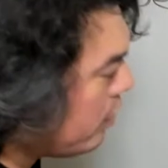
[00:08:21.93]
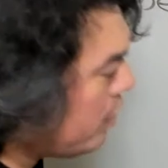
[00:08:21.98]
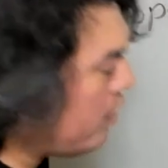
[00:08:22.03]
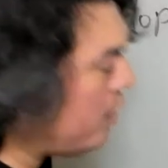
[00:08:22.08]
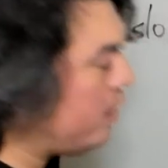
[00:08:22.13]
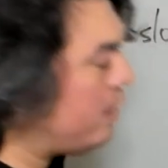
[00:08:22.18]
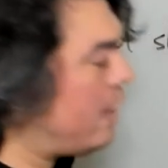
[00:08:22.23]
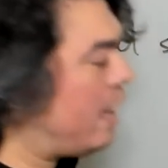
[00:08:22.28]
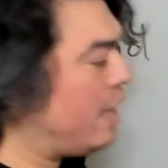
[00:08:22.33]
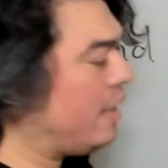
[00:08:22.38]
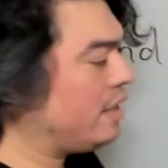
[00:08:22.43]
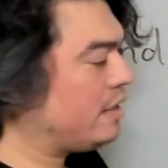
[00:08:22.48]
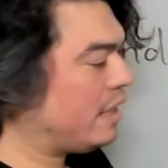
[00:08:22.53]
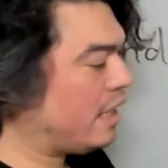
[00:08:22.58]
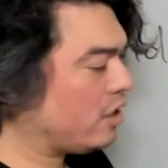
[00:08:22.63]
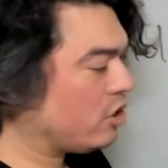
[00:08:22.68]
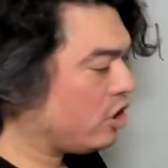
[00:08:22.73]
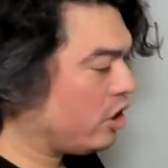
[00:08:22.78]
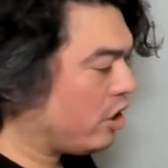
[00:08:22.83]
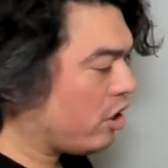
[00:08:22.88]
That is
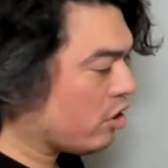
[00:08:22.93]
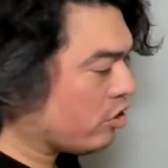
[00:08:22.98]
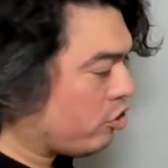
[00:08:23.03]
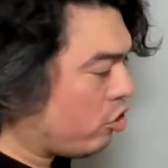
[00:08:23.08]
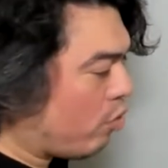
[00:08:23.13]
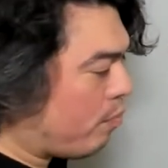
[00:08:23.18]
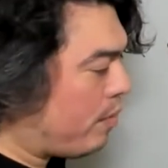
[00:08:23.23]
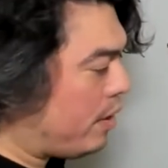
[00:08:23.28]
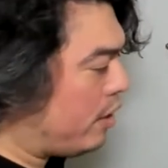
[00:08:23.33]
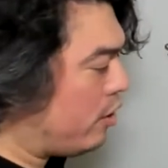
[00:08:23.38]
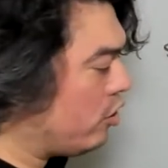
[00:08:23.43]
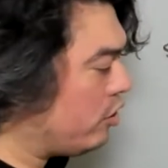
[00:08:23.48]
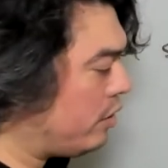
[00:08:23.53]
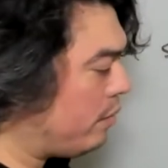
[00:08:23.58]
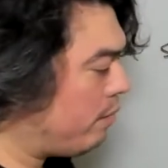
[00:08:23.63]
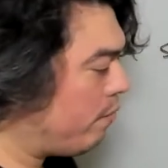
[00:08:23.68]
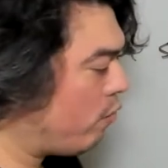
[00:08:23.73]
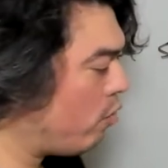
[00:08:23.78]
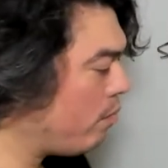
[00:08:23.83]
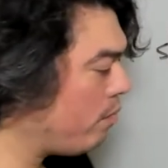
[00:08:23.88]
actually our slope-intercept
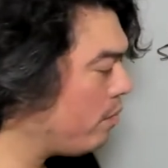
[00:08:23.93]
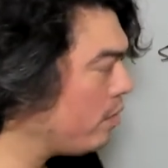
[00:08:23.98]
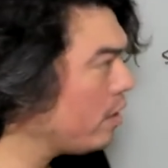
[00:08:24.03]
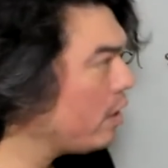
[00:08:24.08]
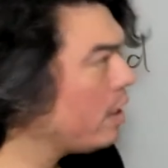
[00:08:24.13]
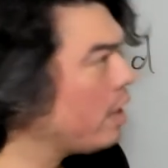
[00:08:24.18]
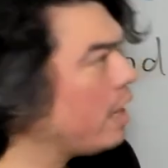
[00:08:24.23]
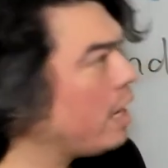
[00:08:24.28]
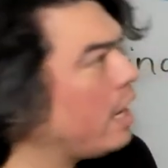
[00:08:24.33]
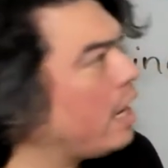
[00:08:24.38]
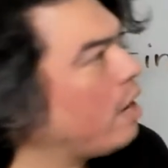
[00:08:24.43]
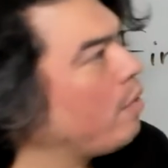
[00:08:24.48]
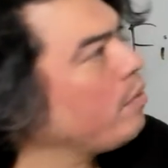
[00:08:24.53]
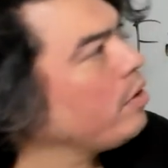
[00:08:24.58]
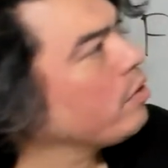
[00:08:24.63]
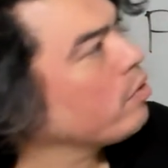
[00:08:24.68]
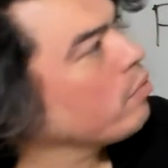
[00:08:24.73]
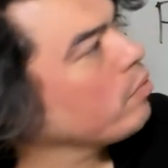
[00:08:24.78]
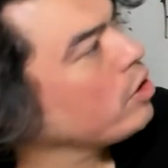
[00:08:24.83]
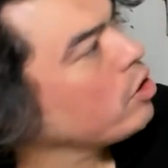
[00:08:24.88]
form. And we
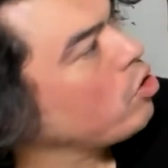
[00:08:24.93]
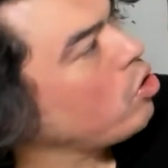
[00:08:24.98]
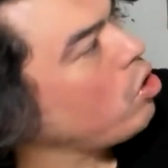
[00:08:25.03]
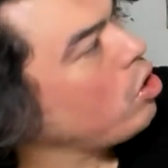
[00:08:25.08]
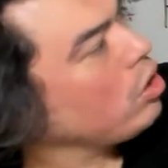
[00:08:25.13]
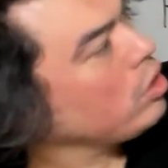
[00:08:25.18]
recall